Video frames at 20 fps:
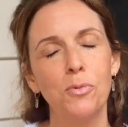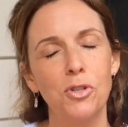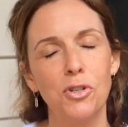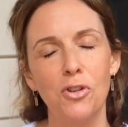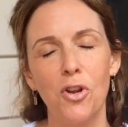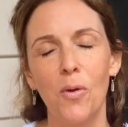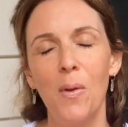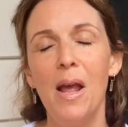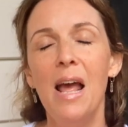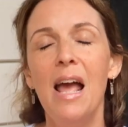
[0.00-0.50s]
to
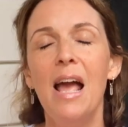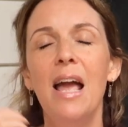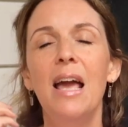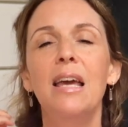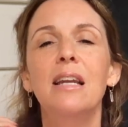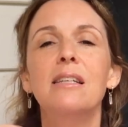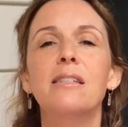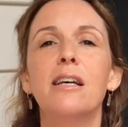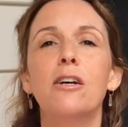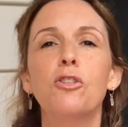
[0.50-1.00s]
know.
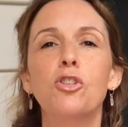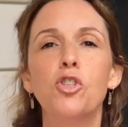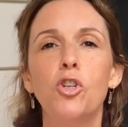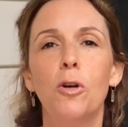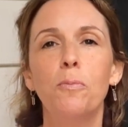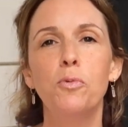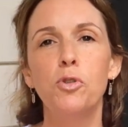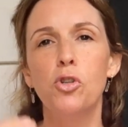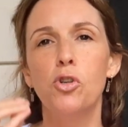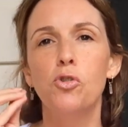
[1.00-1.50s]
It is our
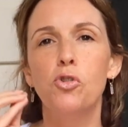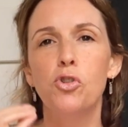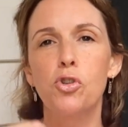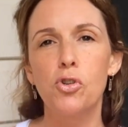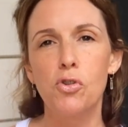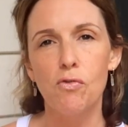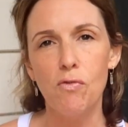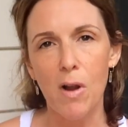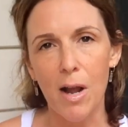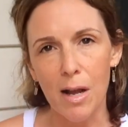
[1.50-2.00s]
job to
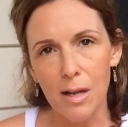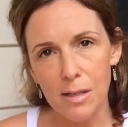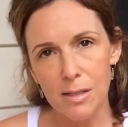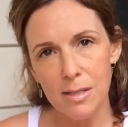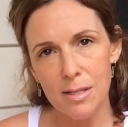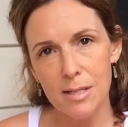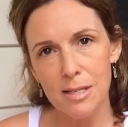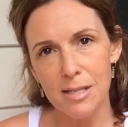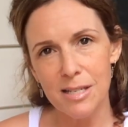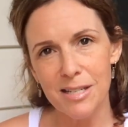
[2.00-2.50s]

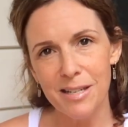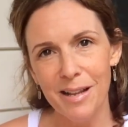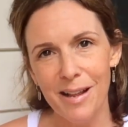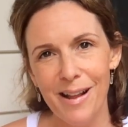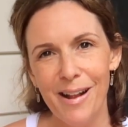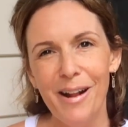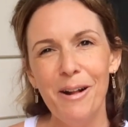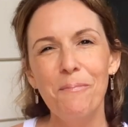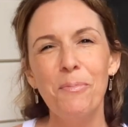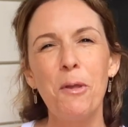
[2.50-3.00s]
trust
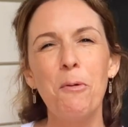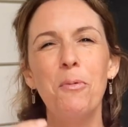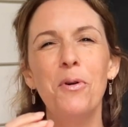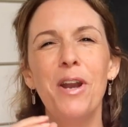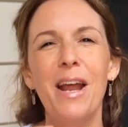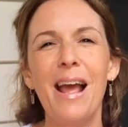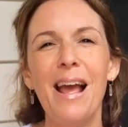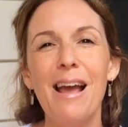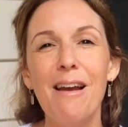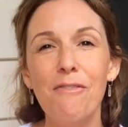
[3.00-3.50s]
that
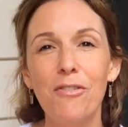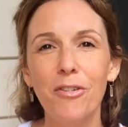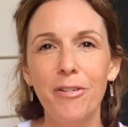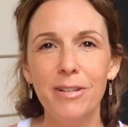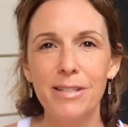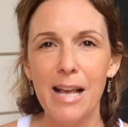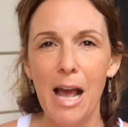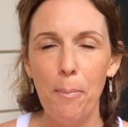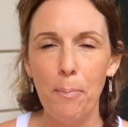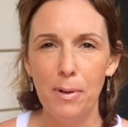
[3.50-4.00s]
whatever
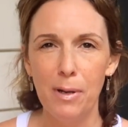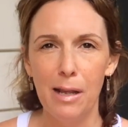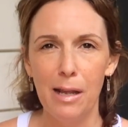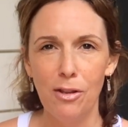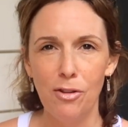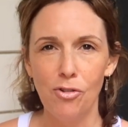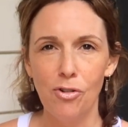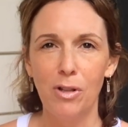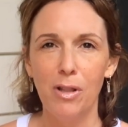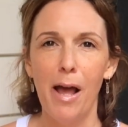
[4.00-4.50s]
is happening
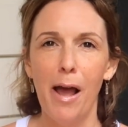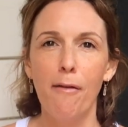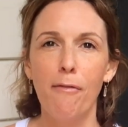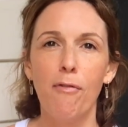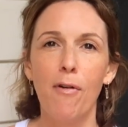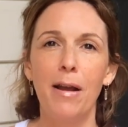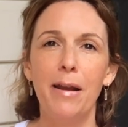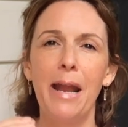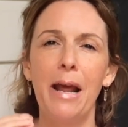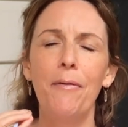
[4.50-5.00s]
in your life
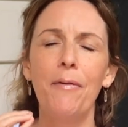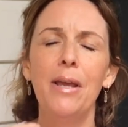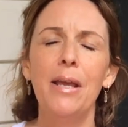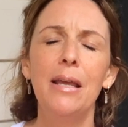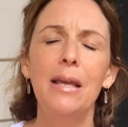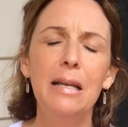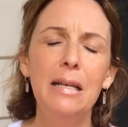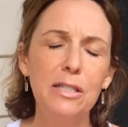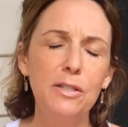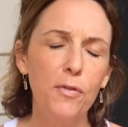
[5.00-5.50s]
right now
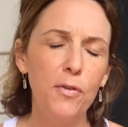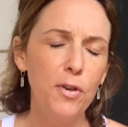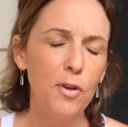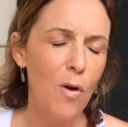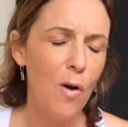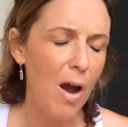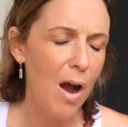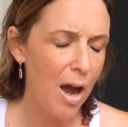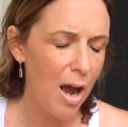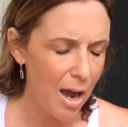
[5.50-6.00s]
is for
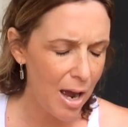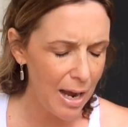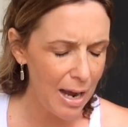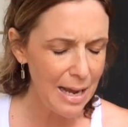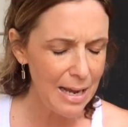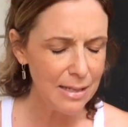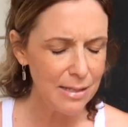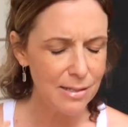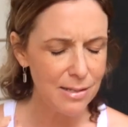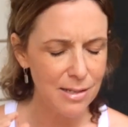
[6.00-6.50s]
your
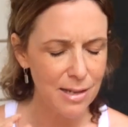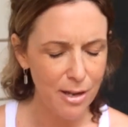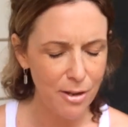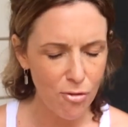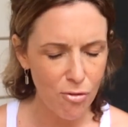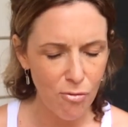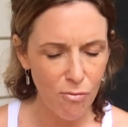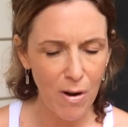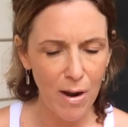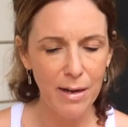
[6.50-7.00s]
highest
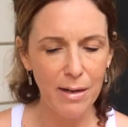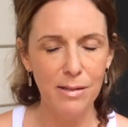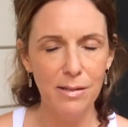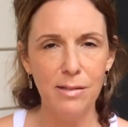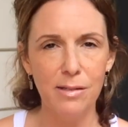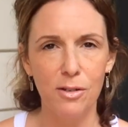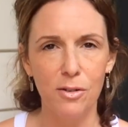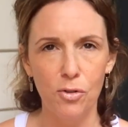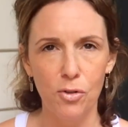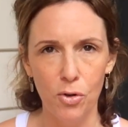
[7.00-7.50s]
and
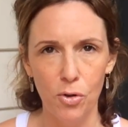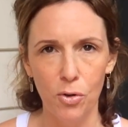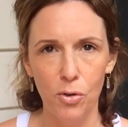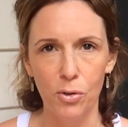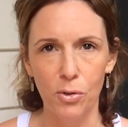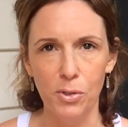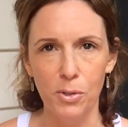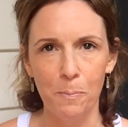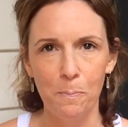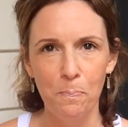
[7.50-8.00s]
greatest
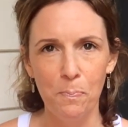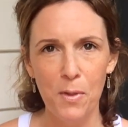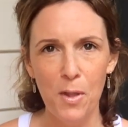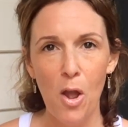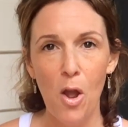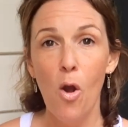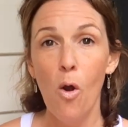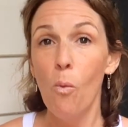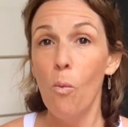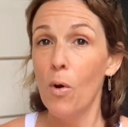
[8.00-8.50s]
good.
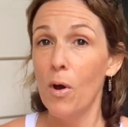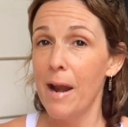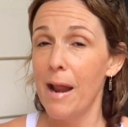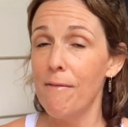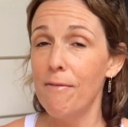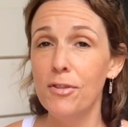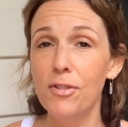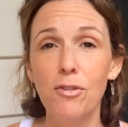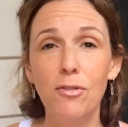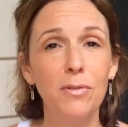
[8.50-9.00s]

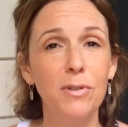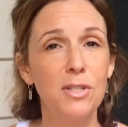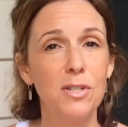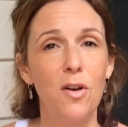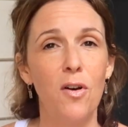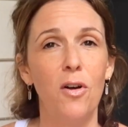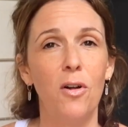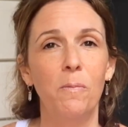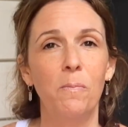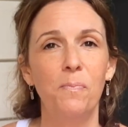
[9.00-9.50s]
Whatever the
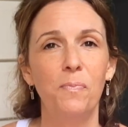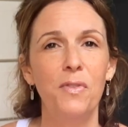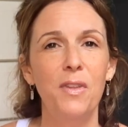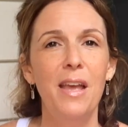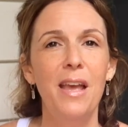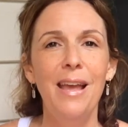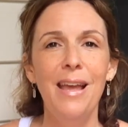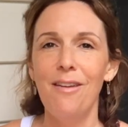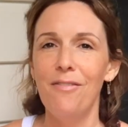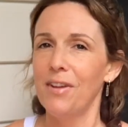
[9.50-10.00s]
result,
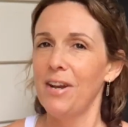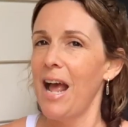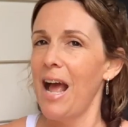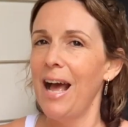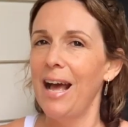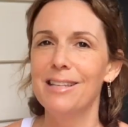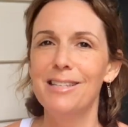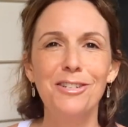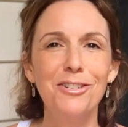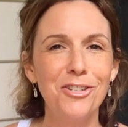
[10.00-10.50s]
if it
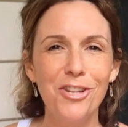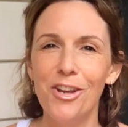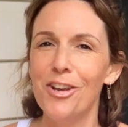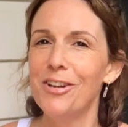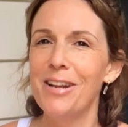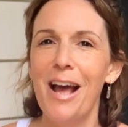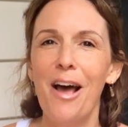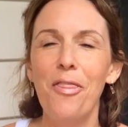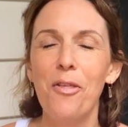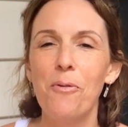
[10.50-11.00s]
hasn't
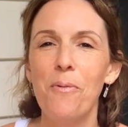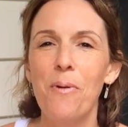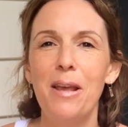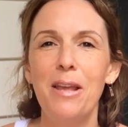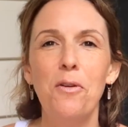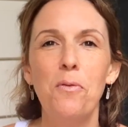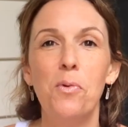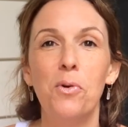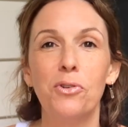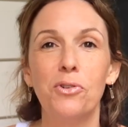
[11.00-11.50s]
turned out the way
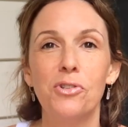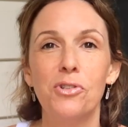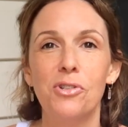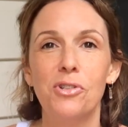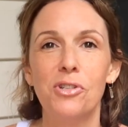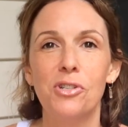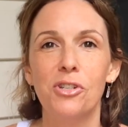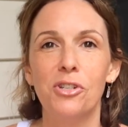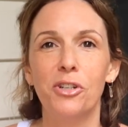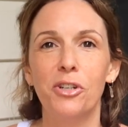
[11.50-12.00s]
you wanted
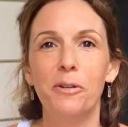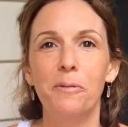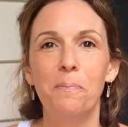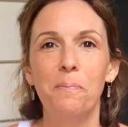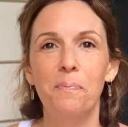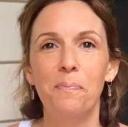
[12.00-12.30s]
to,